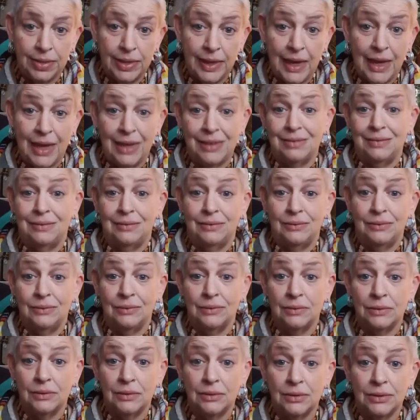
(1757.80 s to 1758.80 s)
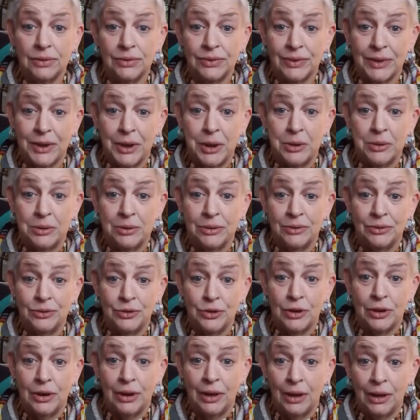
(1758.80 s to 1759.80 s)
That scared the
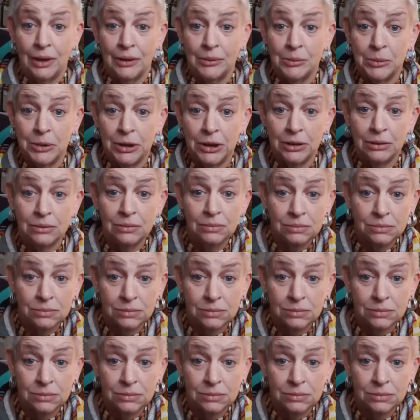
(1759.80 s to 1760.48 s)
shit out of me.